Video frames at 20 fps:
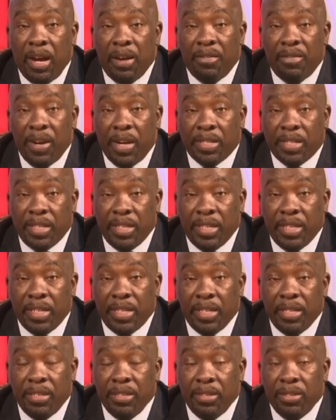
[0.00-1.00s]

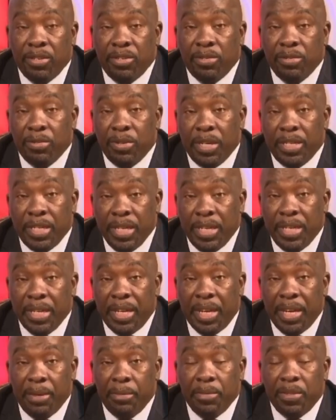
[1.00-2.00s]
vaccinated to attend the
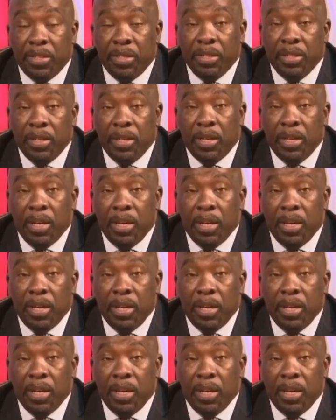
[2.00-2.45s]
games,